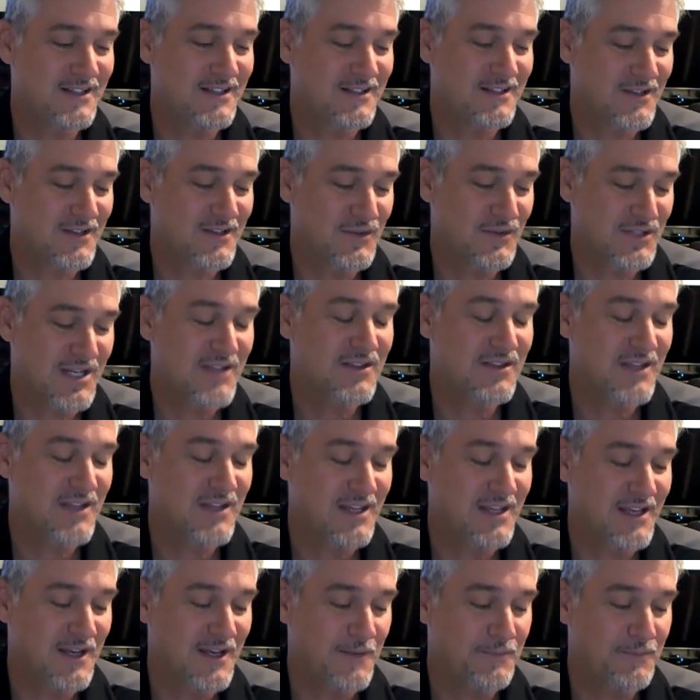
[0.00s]
to attend
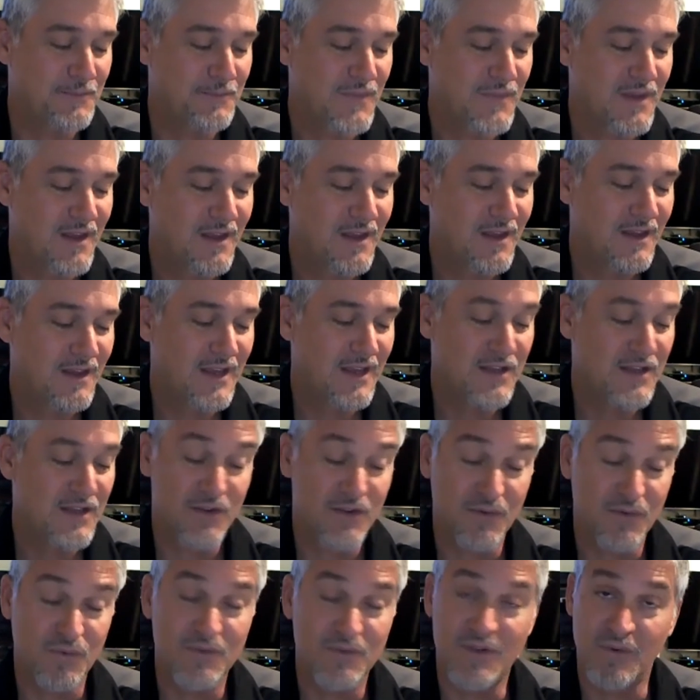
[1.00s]

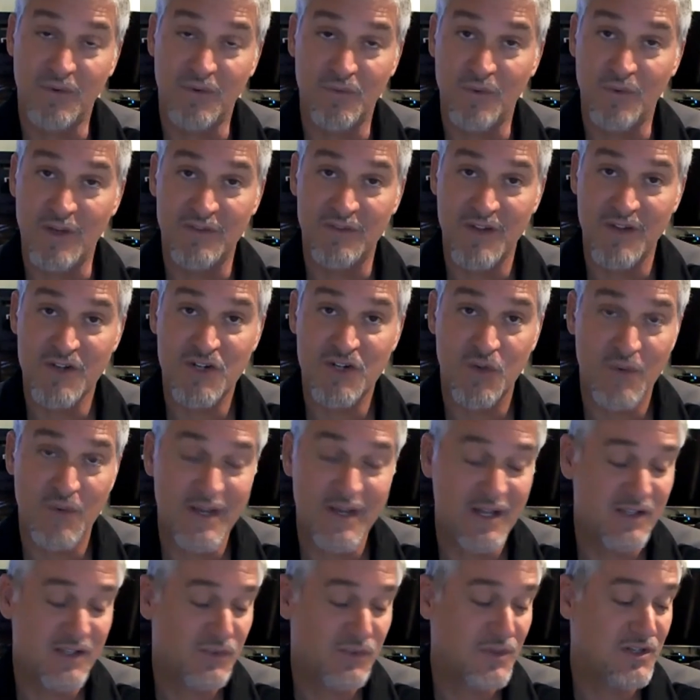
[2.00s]
either the adventure
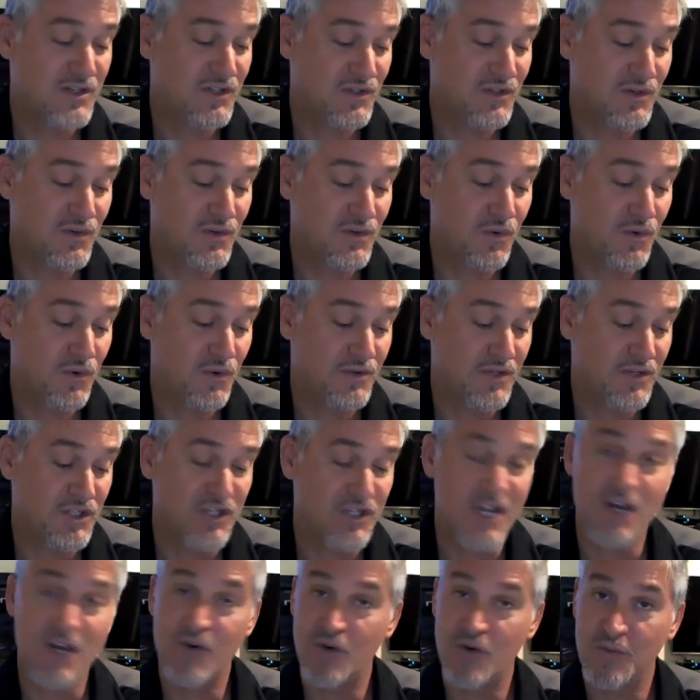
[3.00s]
weekends we do or the
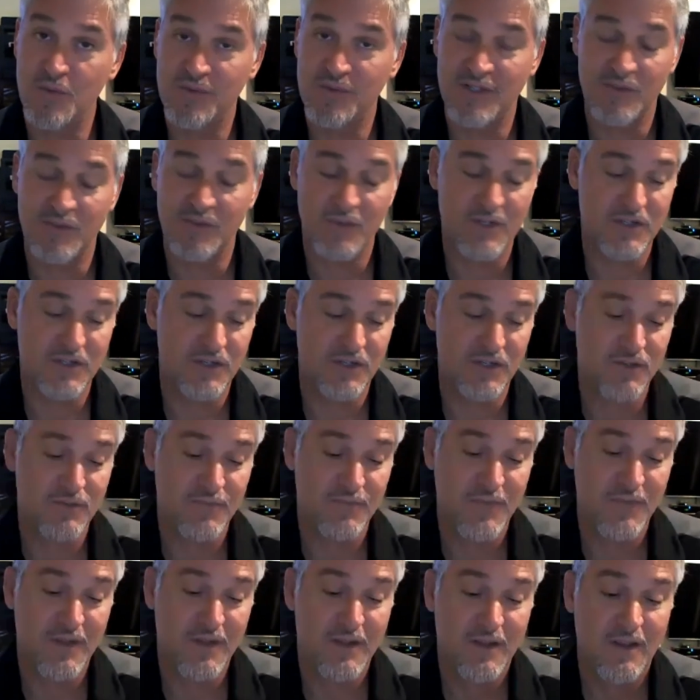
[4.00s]
J groups that we do.
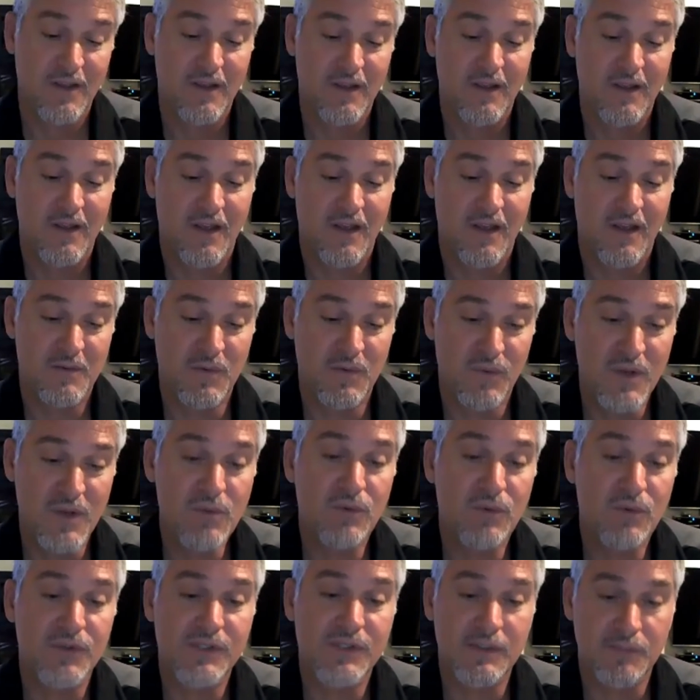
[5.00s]
I mean, we
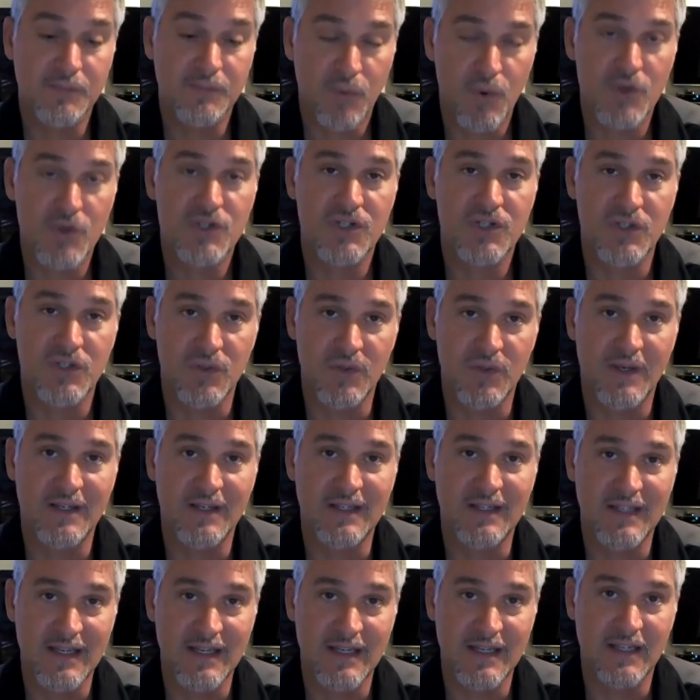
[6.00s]
will support you
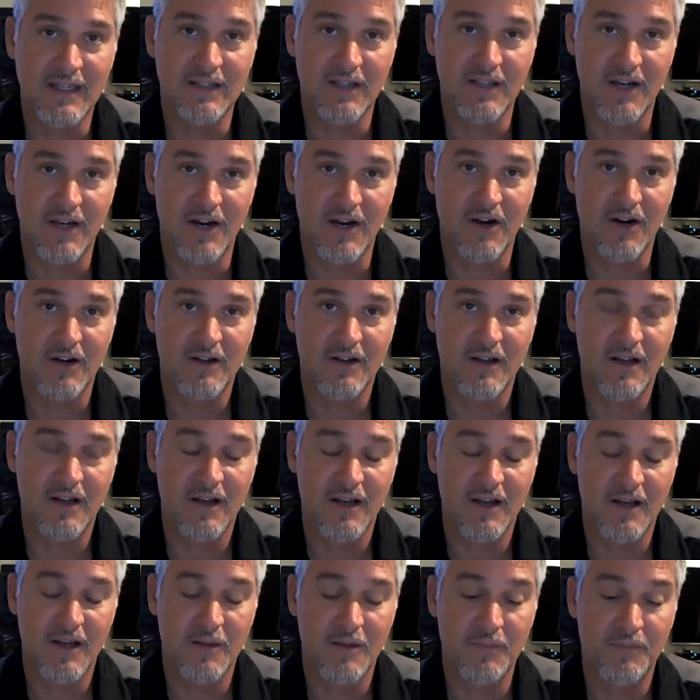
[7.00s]
in getting there,
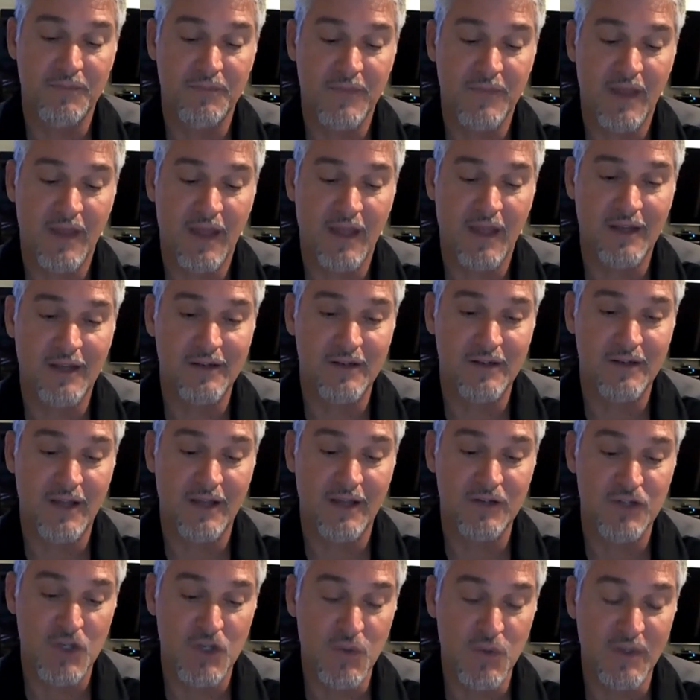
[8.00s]

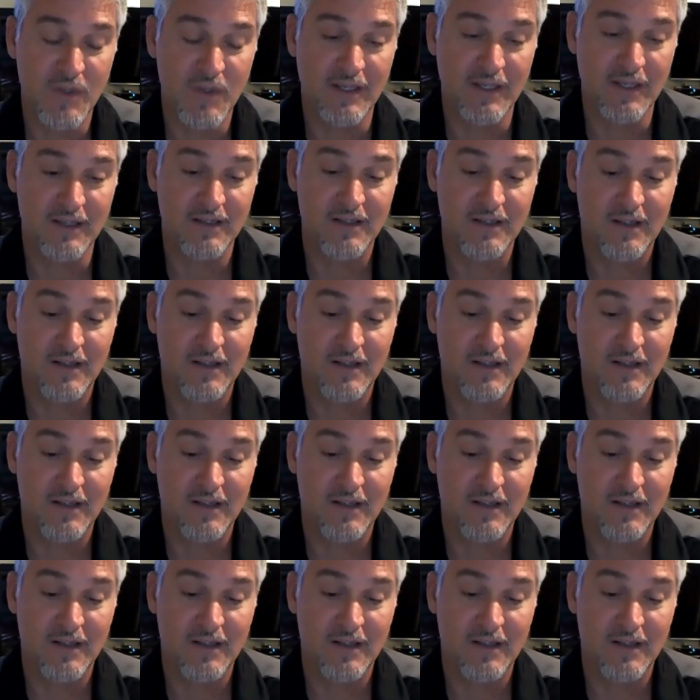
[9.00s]
and doing it.